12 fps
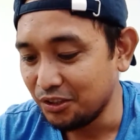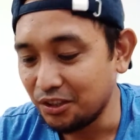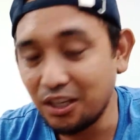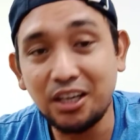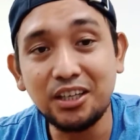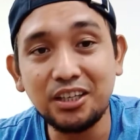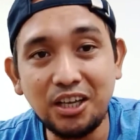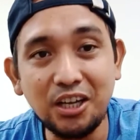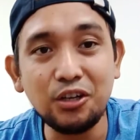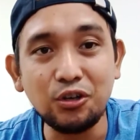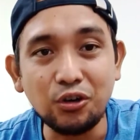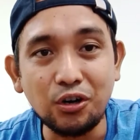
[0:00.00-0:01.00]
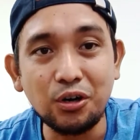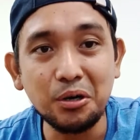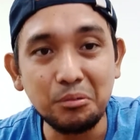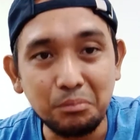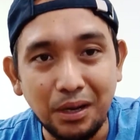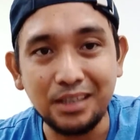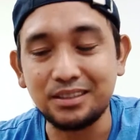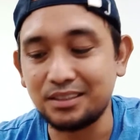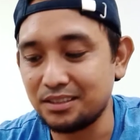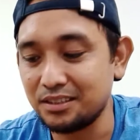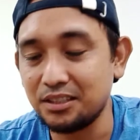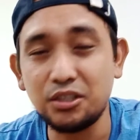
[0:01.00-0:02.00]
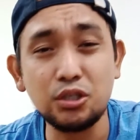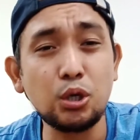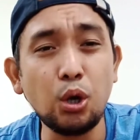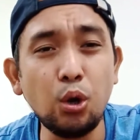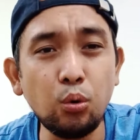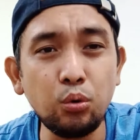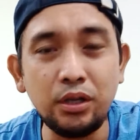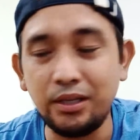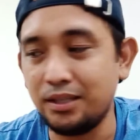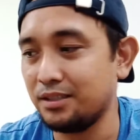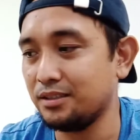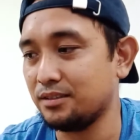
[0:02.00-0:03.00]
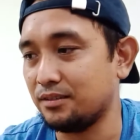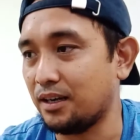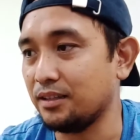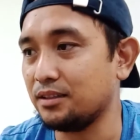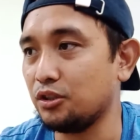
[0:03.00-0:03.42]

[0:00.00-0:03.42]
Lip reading: they can kill your plants slowly, right?